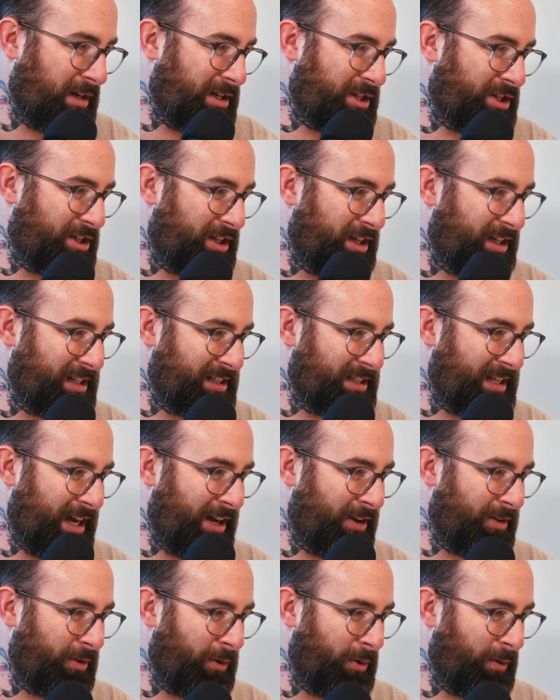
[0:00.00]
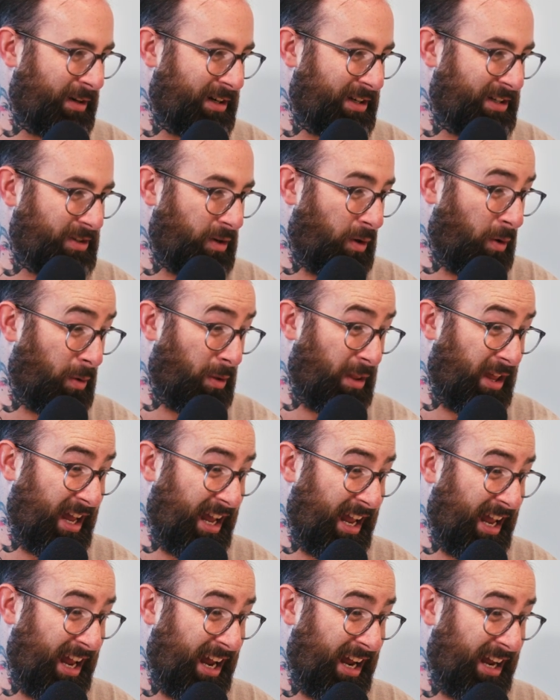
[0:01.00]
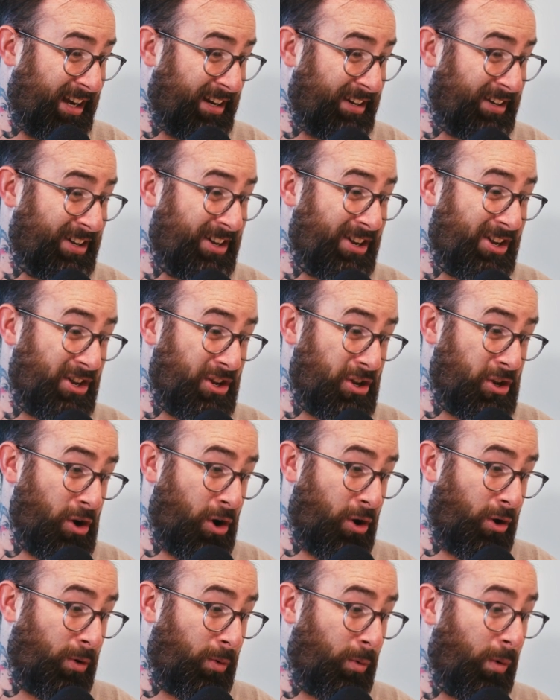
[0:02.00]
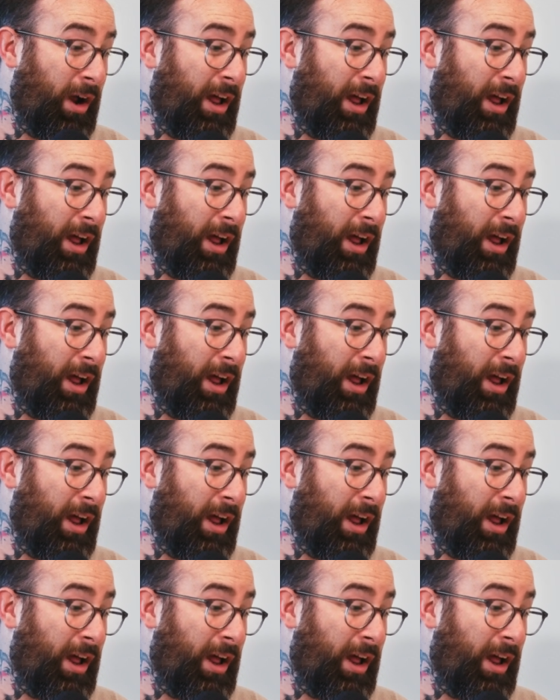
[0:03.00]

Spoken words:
shitty tattoo and it's on their hand. Yo,